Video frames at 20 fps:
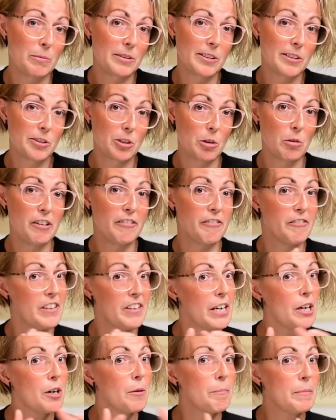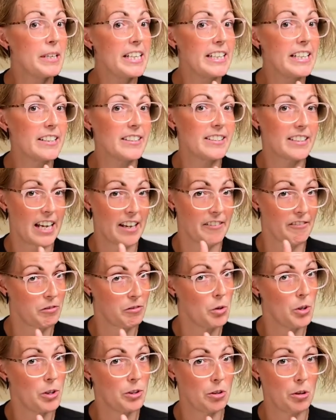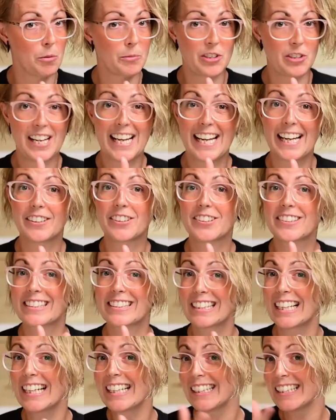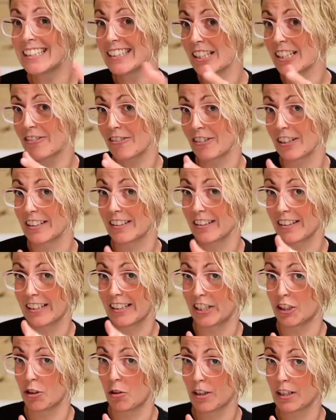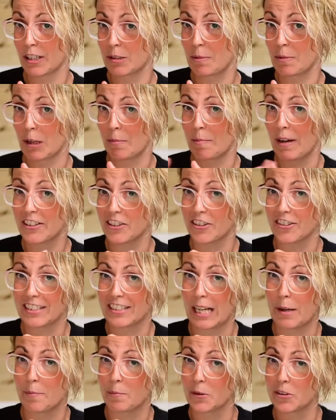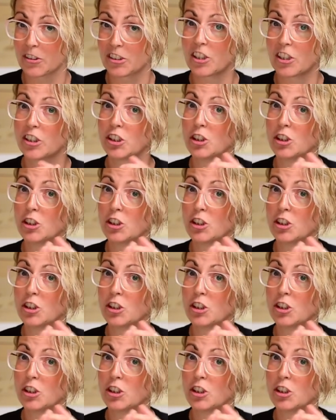so if their beads and fluorochromes are handled slightly different than your experimental samples,